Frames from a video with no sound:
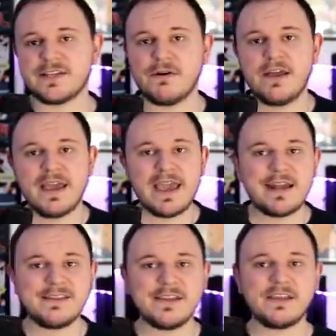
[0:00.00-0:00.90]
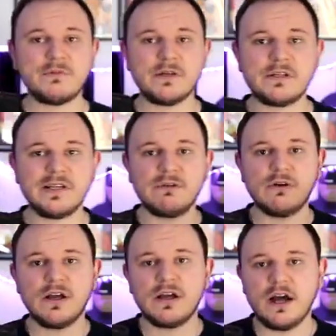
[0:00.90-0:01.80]
So anything you would
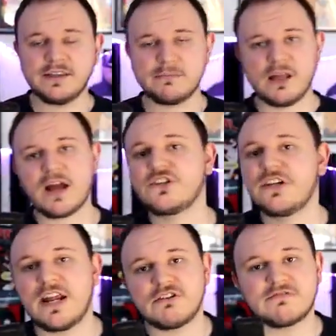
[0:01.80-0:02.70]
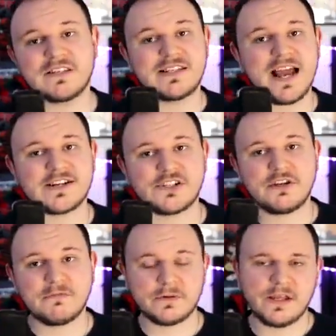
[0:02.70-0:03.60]
do on the blockchain, any transaction
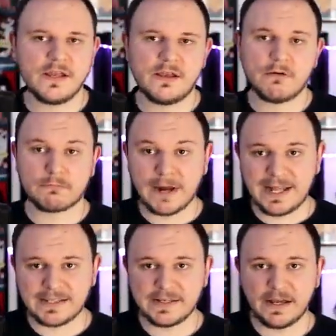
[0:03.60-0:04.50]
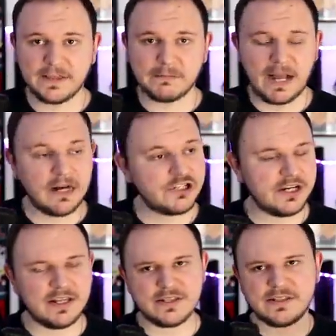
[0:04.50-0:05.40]
you would write on the
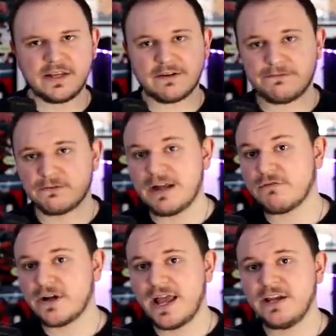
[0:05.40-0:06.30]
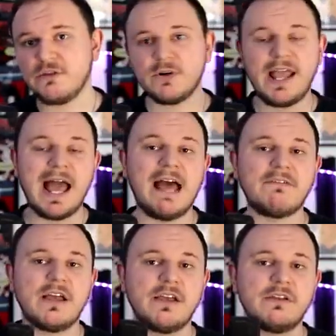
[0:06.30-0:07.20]
blockchain is there forever. And you would
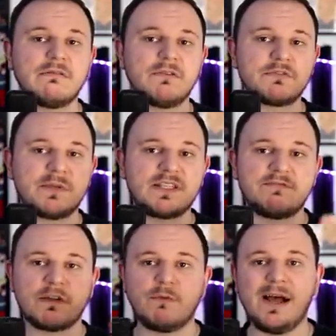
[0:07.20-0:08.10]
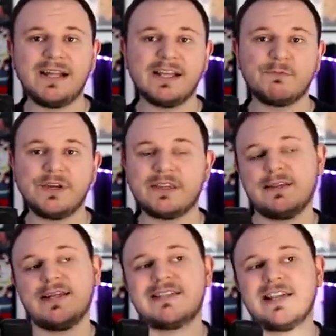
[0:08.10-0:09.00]
have your own specific wallet with,
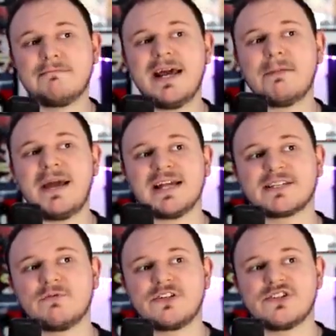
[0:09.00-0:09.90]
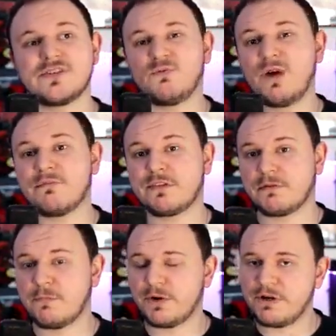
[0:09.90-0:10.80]
let's say, MetaMask, which is a Web
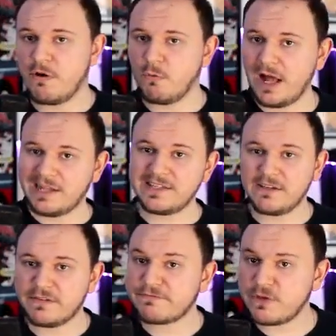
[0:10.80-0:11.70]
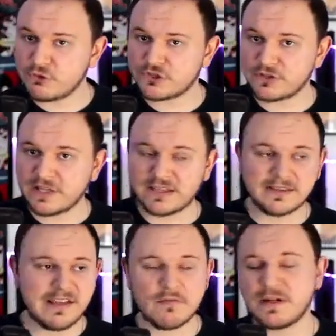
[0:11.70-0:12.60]
3.0 wallet of the future
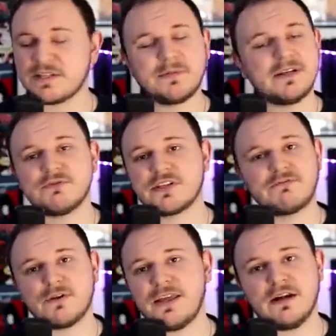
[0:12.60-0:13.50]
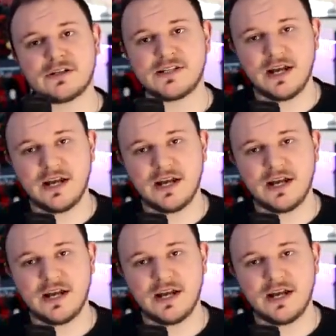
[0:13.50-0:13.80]
that everybody's been using for years